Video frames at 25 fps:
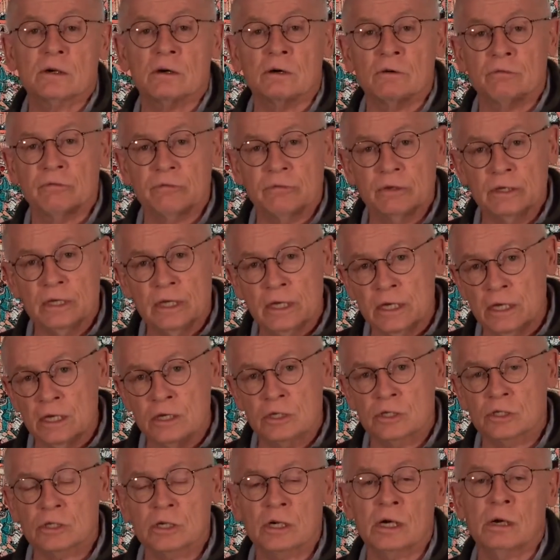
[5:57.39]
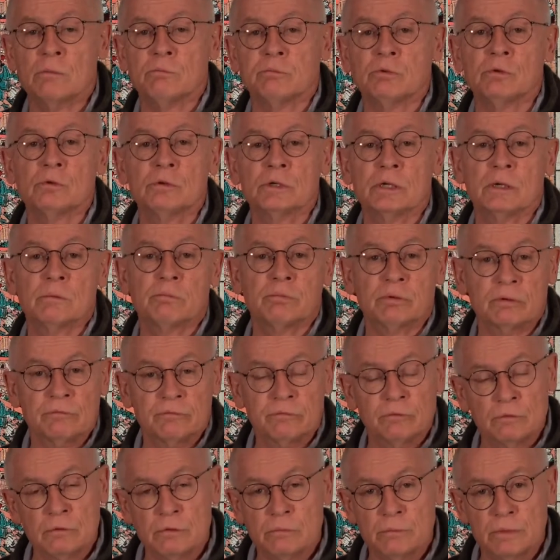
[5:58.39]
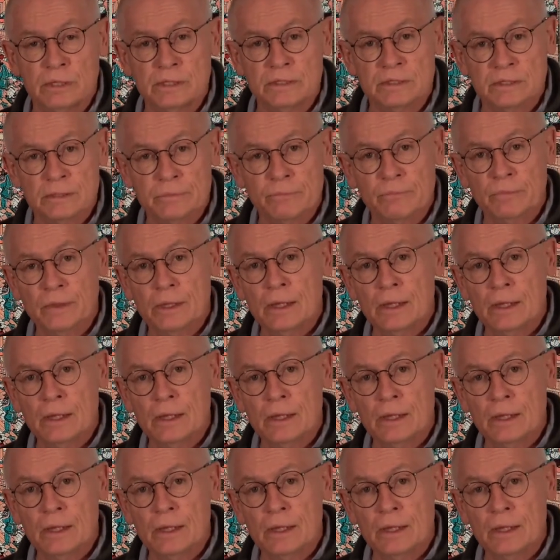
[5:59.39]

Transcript: of each Kabuki performance,